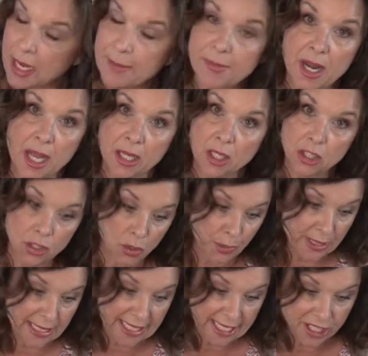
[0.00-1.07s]
I'm not
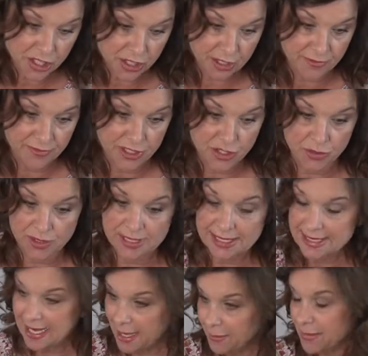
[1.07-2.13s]
gluing each individual
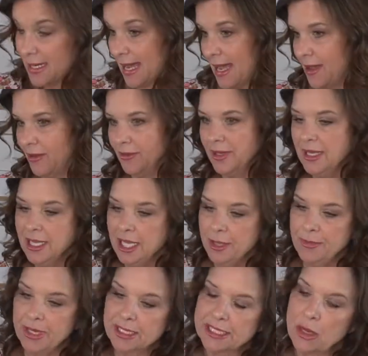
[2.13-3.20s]
stem down
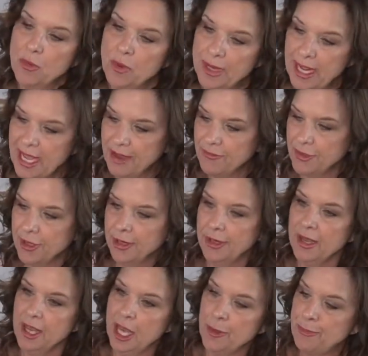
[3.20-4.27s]
because I want to have the
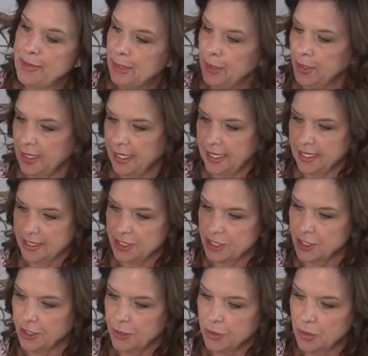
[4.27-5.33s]
ability
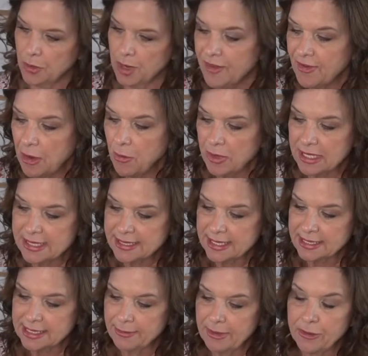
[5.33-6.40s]
to, if I want to
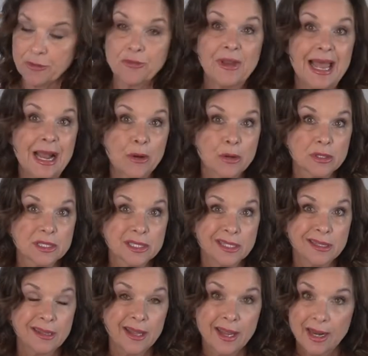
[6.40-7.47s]
stick some other flowers in
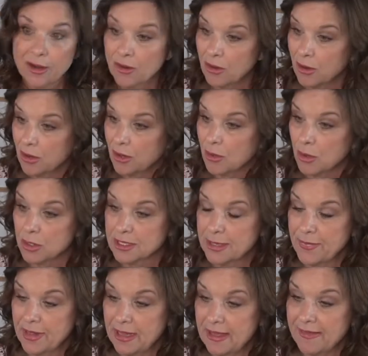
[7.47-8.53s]
it later or
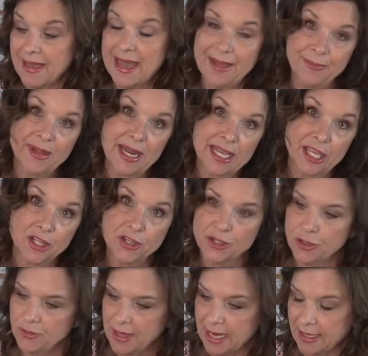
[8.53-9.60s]
something like that, then I can
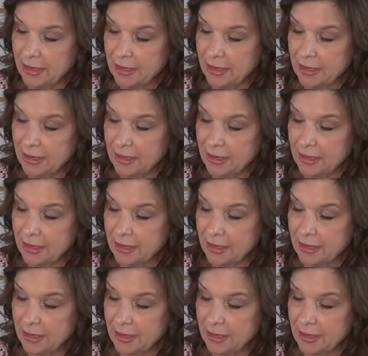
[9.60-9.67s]
do that.